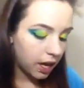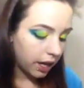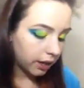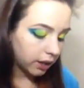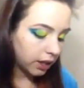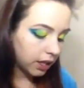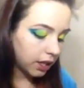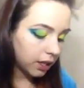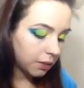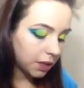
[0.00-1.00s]
a
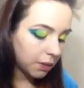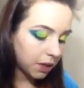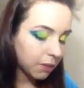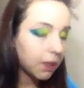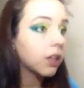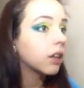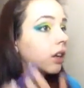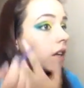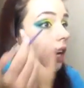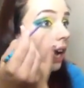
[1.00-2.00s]
little bit of pigment,
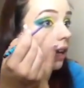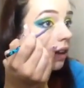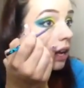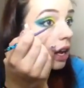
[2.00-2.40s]
and